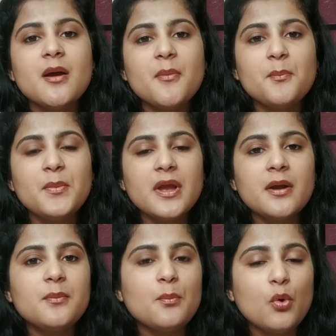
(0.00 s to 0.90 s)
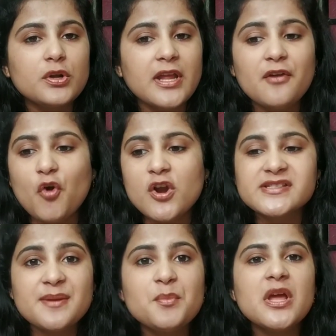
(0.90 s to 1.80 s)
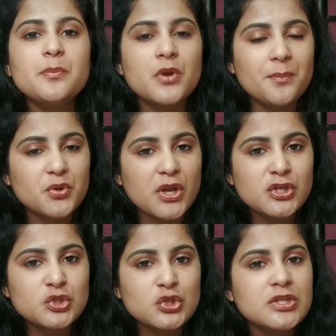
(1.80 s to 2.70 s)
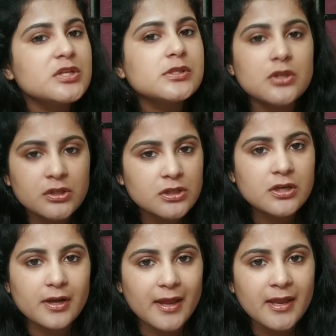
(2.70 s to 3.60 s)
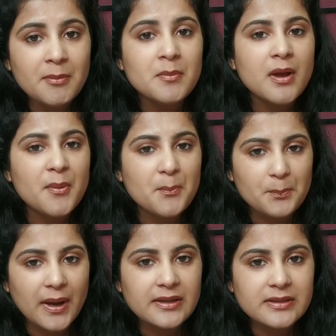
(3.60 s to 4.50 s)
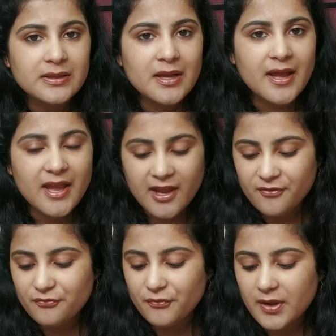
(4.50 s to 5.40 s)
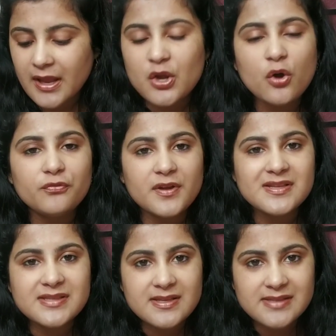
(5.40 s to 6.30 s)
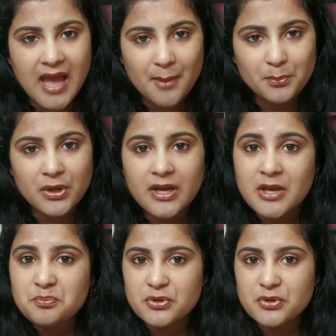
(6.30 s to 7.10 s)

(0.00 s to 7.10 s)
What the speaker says: mere motive or say mere preparation is not a crime, but if an offense has happened in